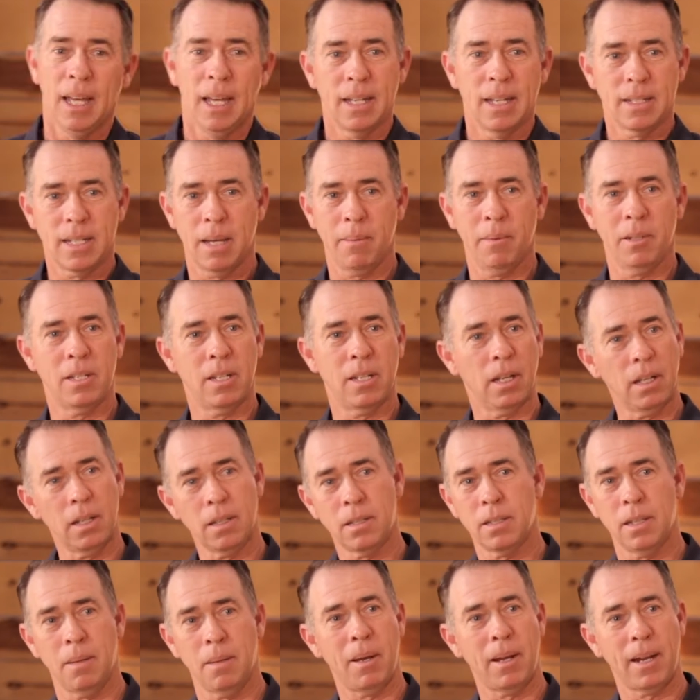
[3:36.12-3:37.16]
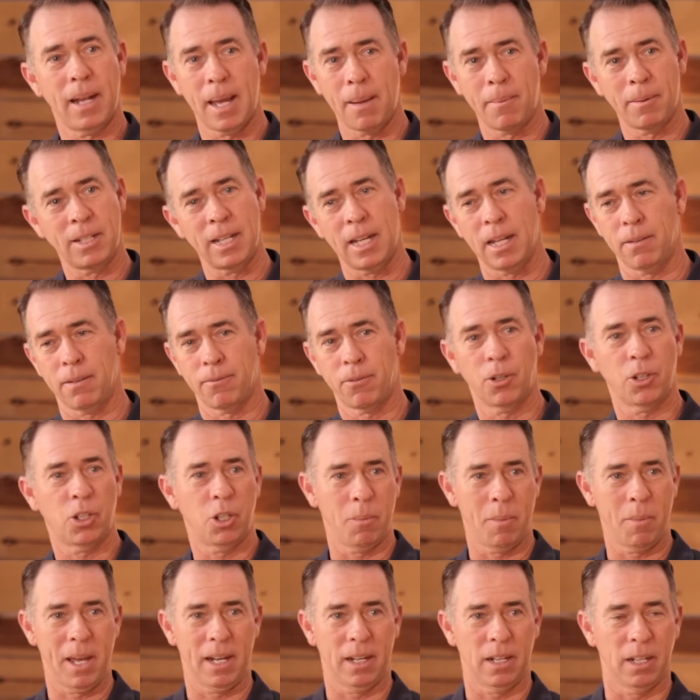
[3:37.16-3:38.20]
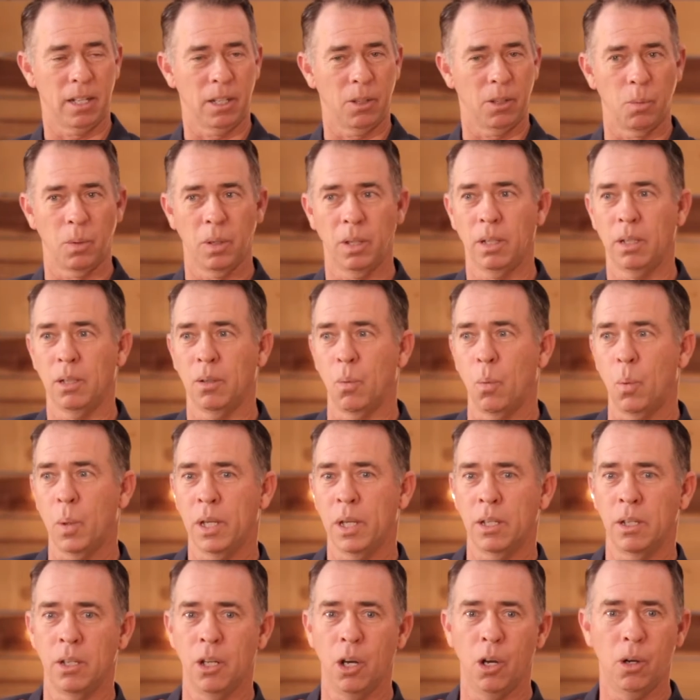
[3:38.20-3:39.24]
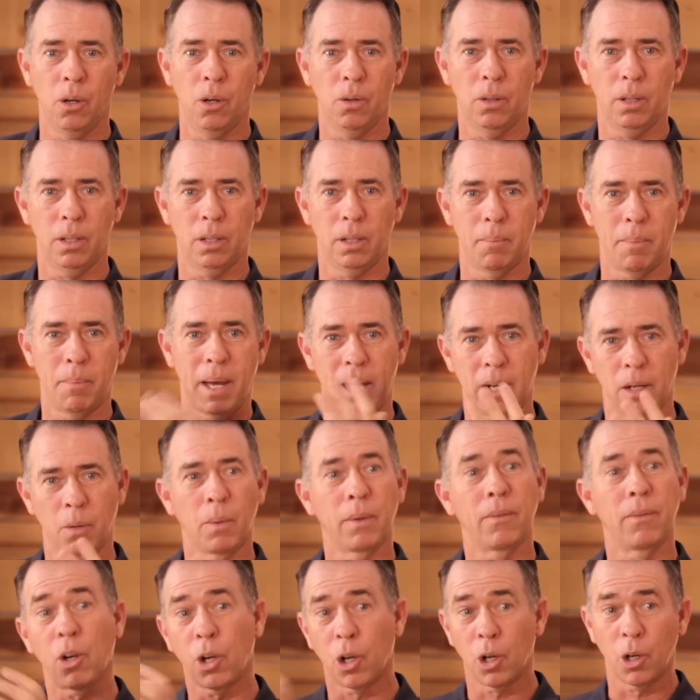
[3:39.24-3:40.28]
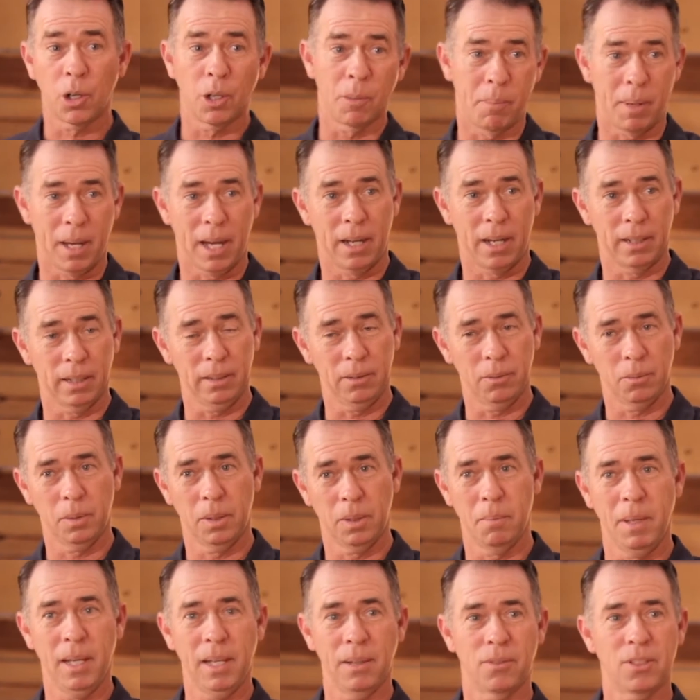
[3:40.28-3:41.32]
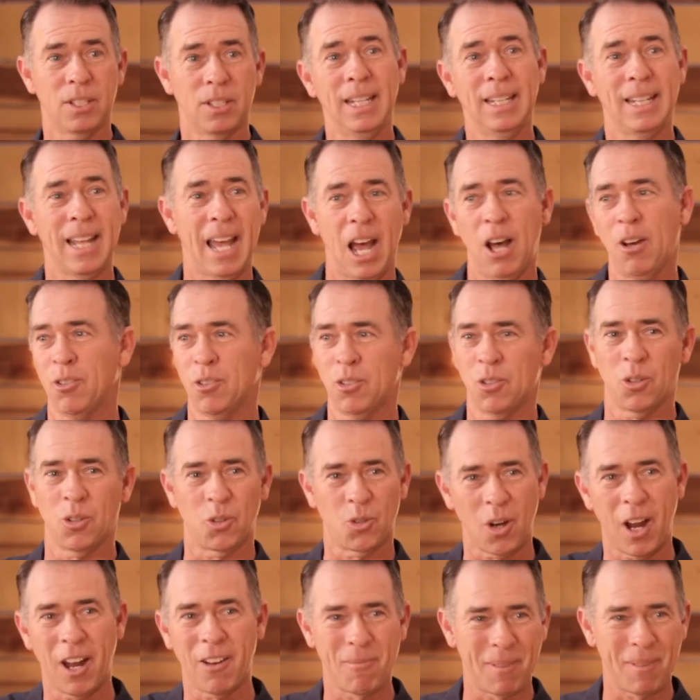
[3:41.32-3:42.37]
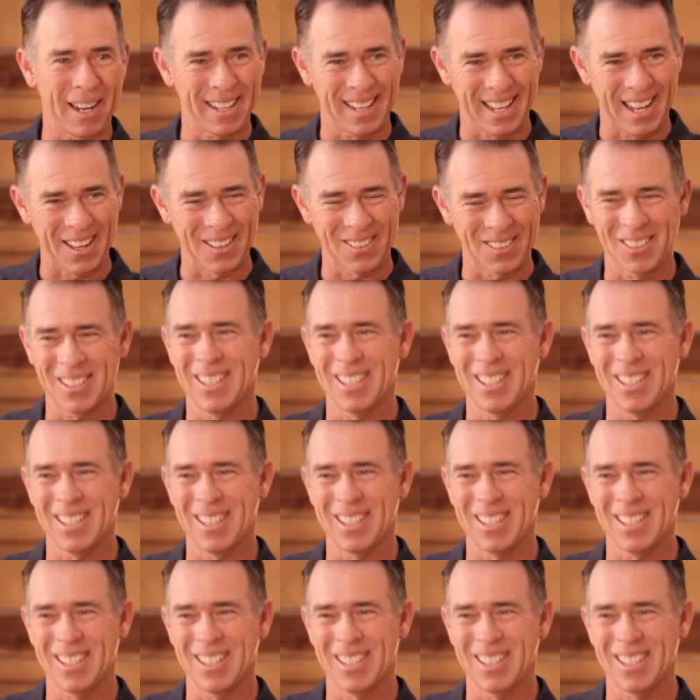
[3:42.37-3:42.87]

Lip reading: Tammy, tell us about Habitat for Humanity. We know about it. We've heard about it. We may have seen the houses or drive by the houses.